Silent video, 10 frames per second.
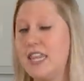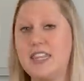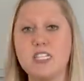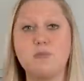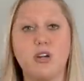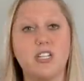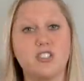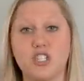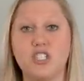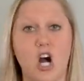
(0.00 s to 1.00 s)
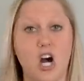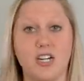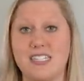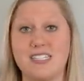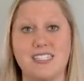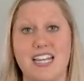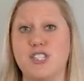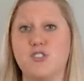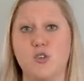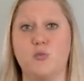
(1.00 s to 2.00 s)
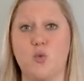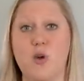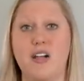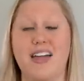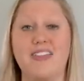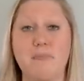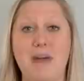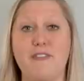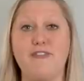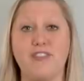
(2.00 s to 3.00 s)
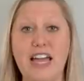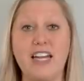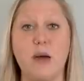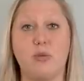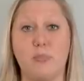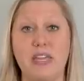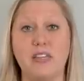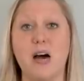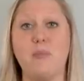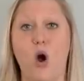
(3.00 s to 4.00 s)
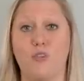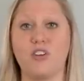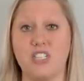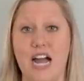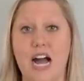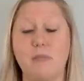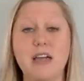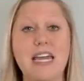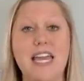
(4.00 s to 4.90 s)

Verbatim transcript: these products are not going to stay super well and they may flake up or peel up over time.